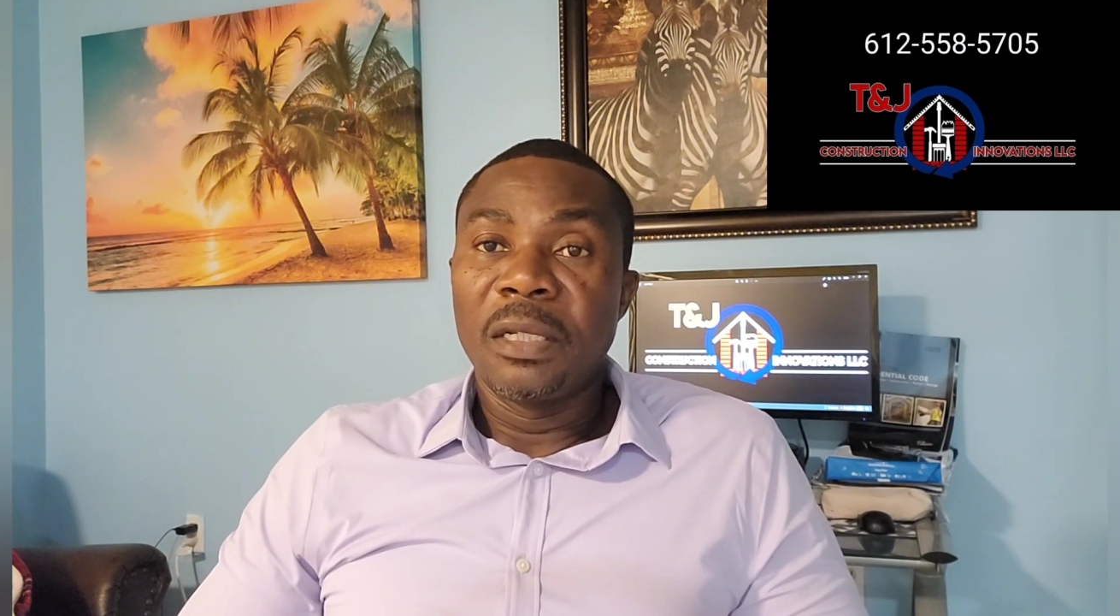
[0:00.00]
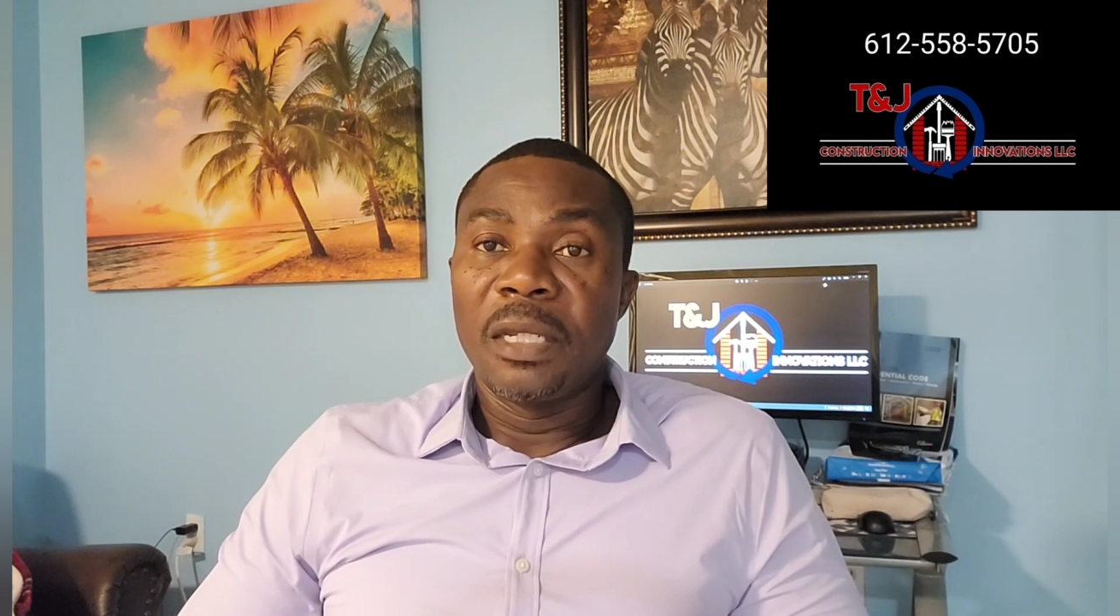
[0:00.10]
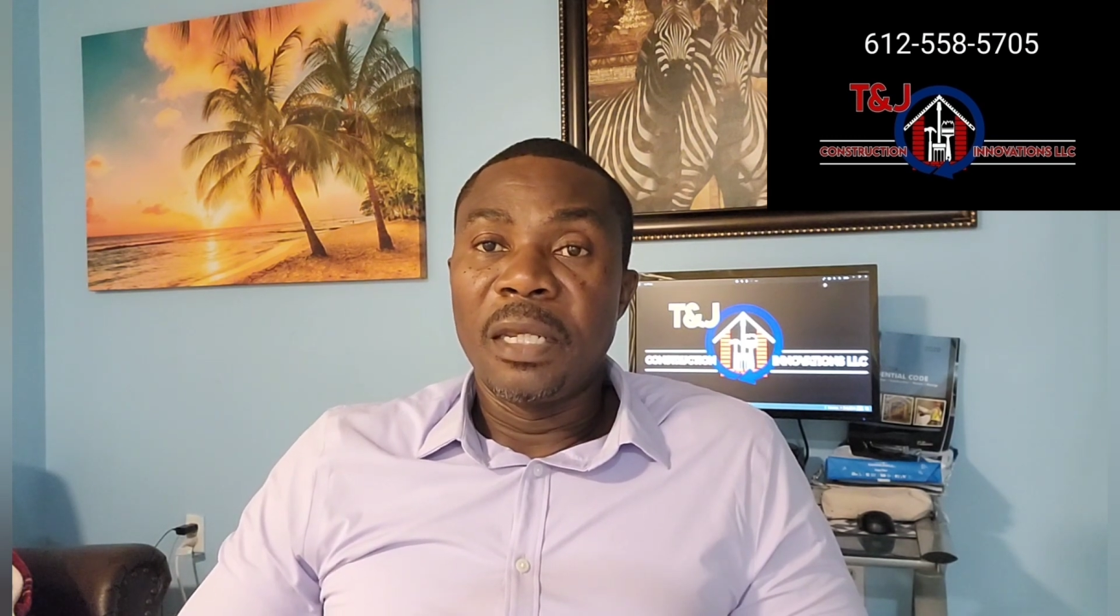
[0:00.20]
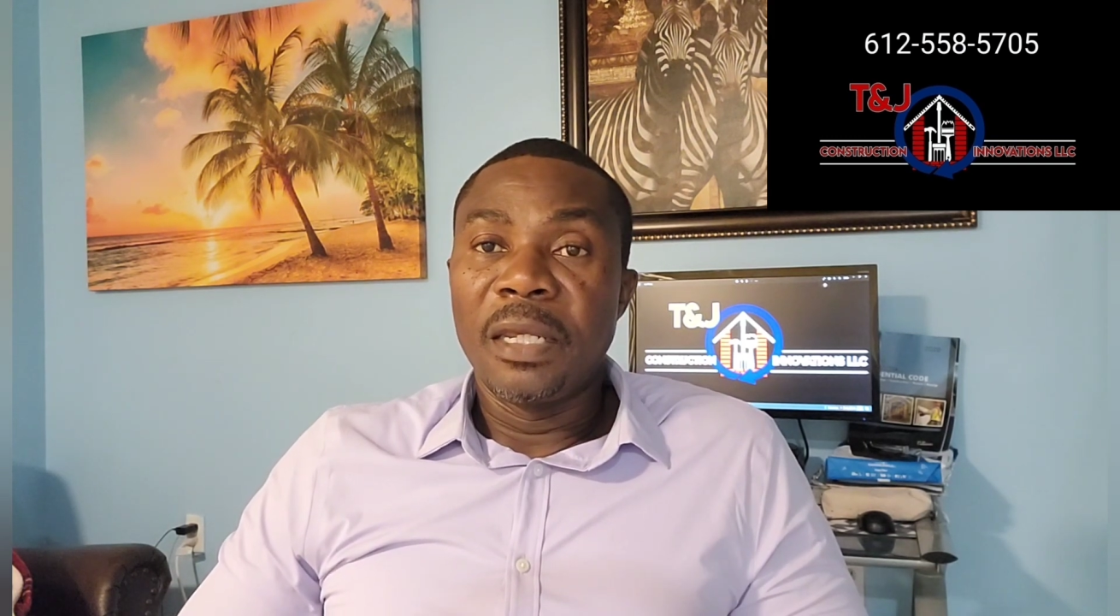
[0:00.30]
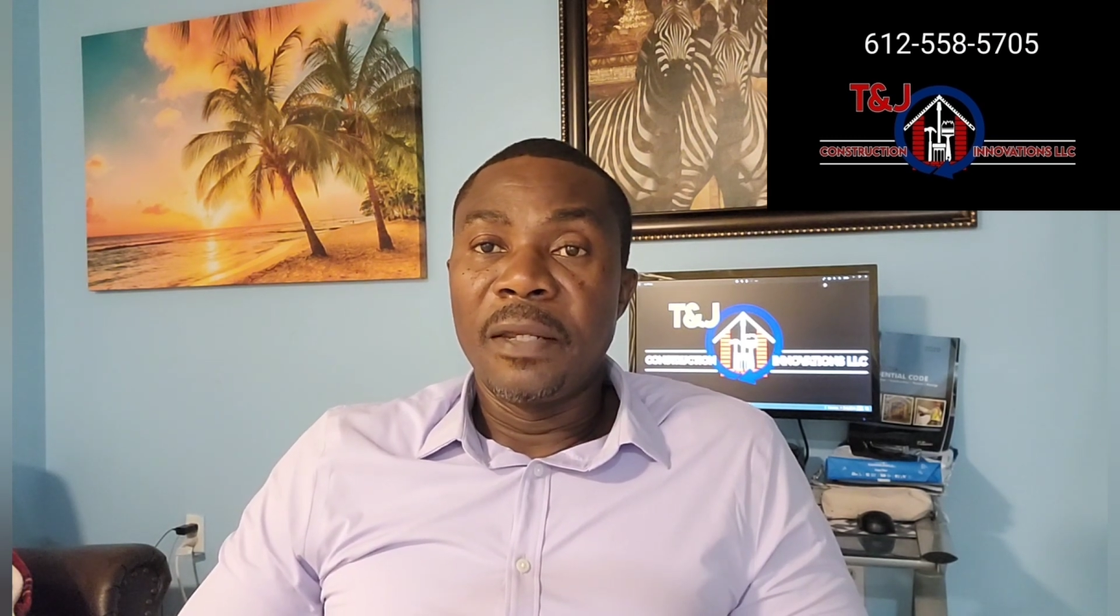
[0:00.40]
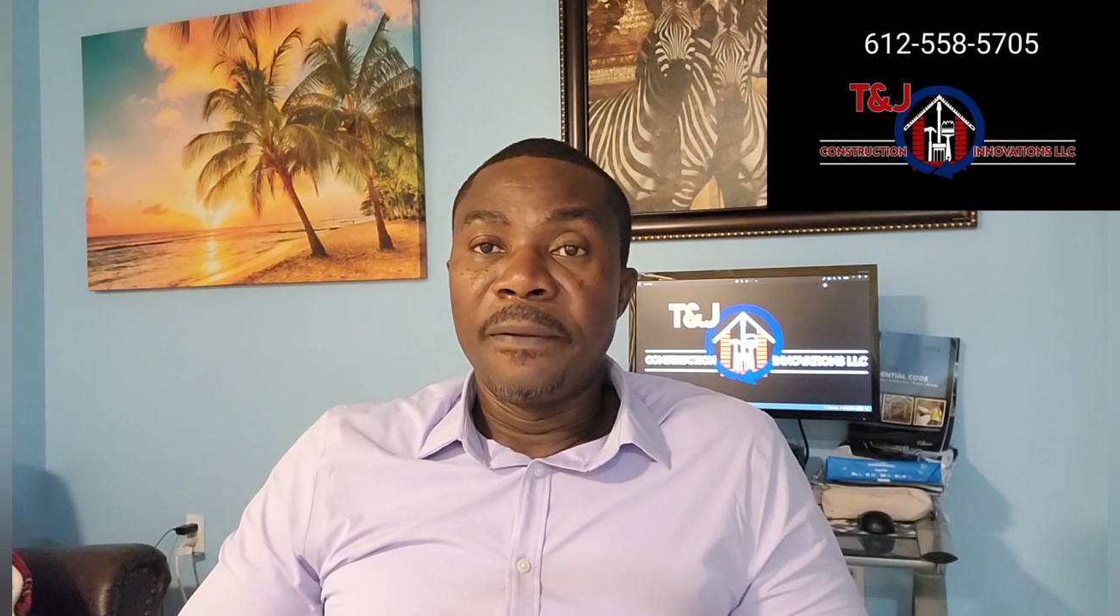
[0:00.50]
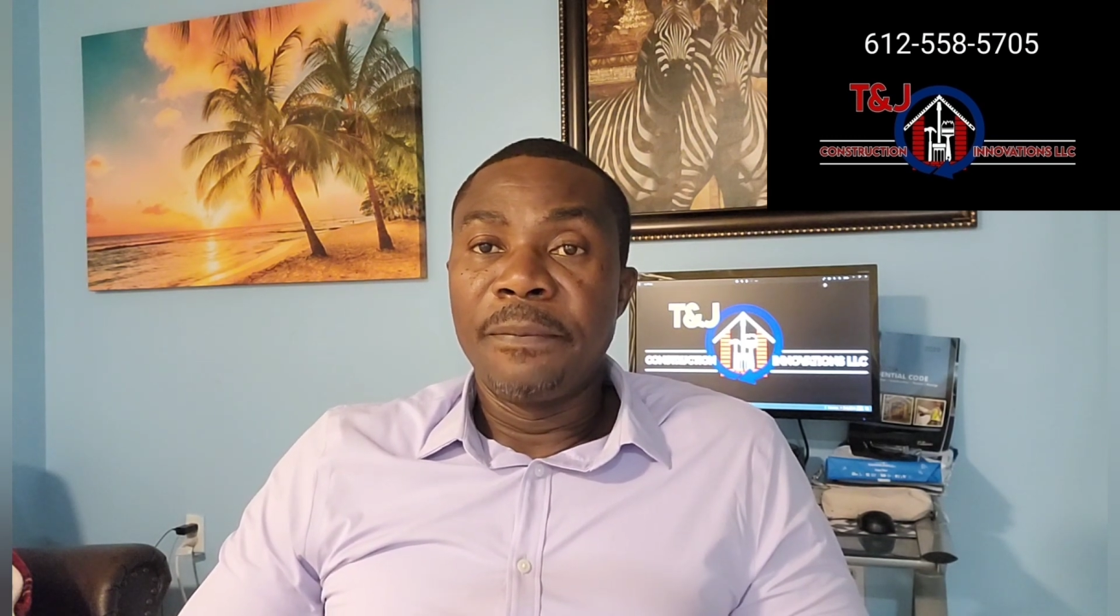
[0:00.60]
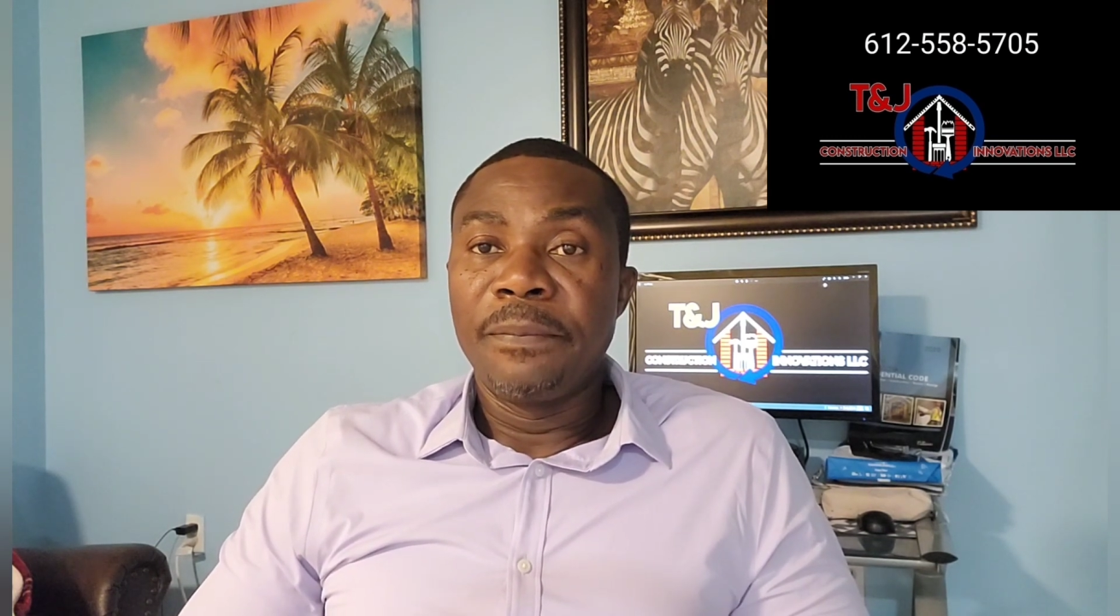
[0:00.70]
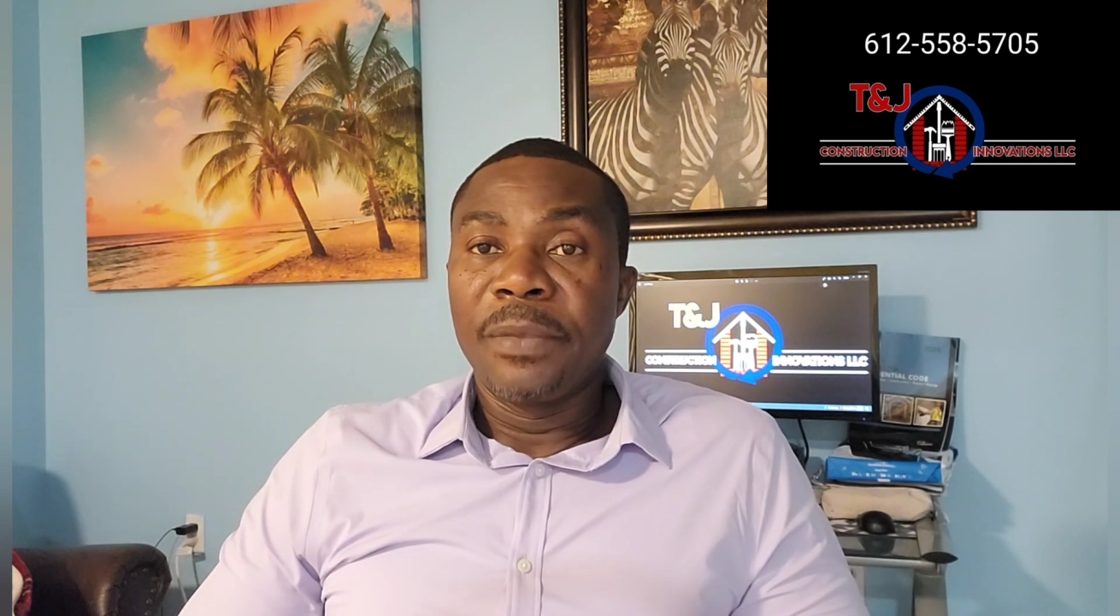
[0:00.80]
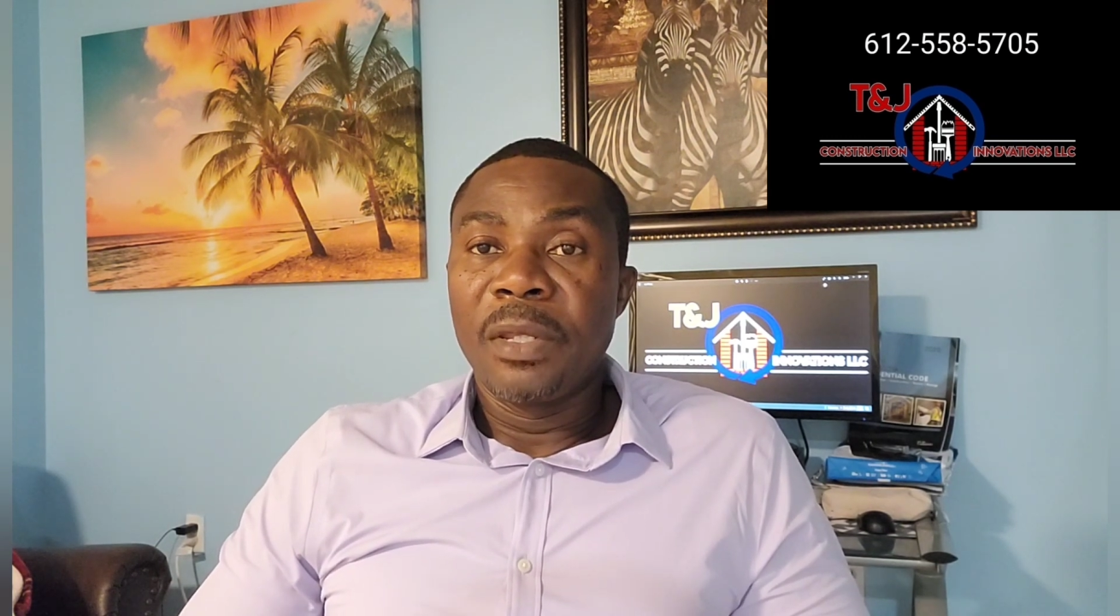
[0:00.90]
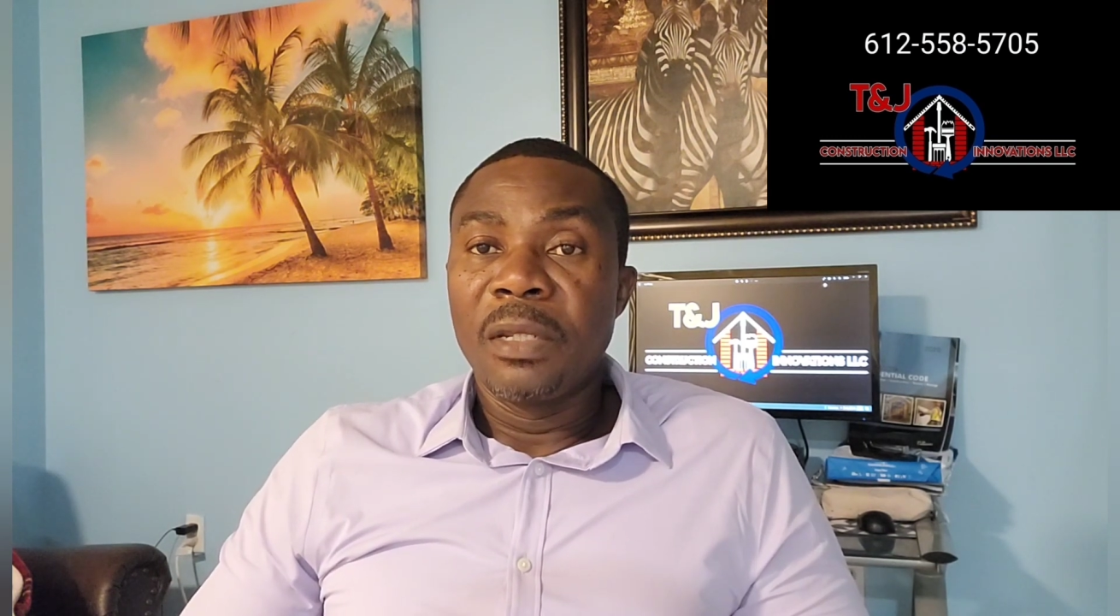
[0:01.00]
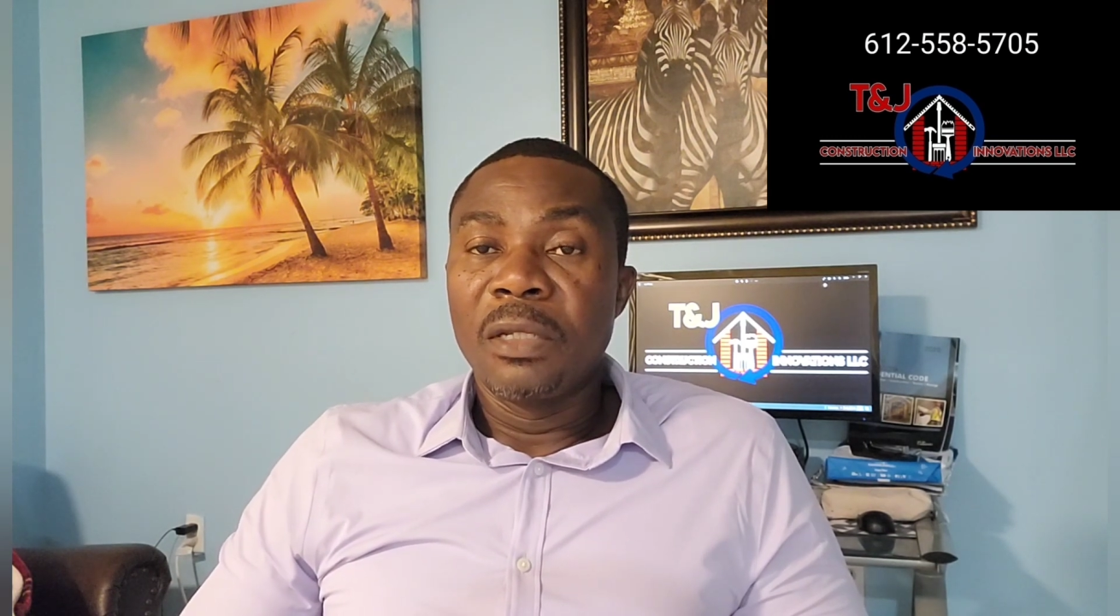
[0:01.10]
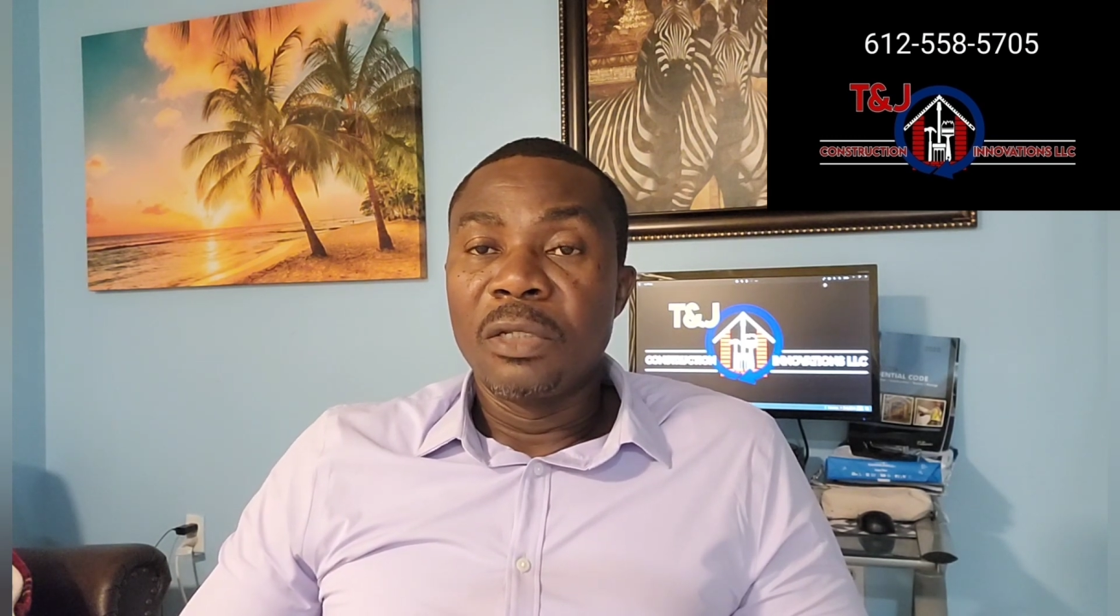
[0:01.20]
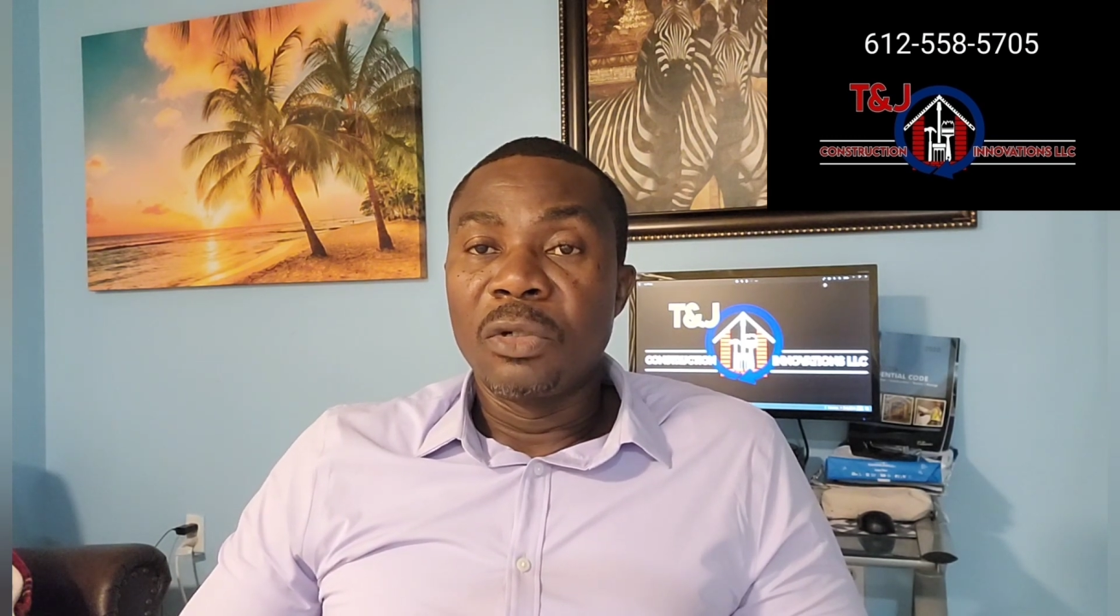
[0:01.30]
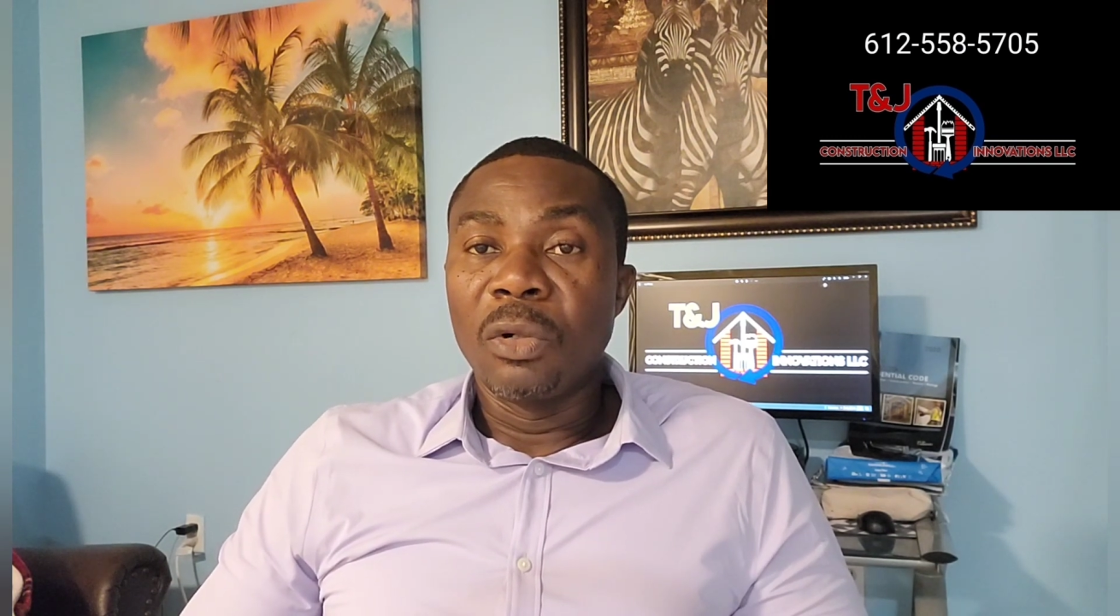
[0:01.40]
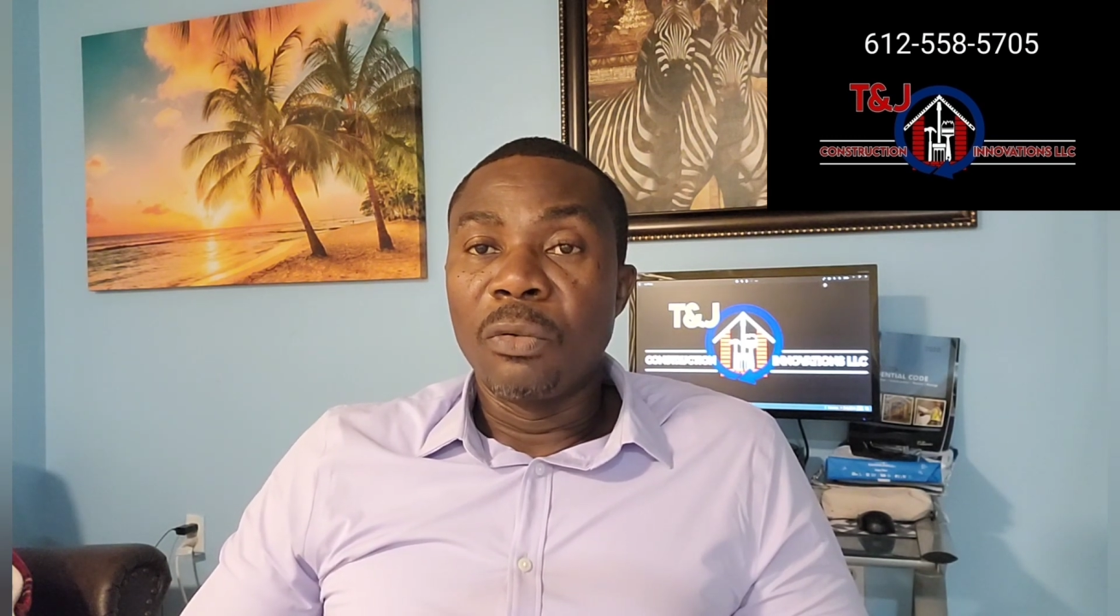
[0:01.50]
And so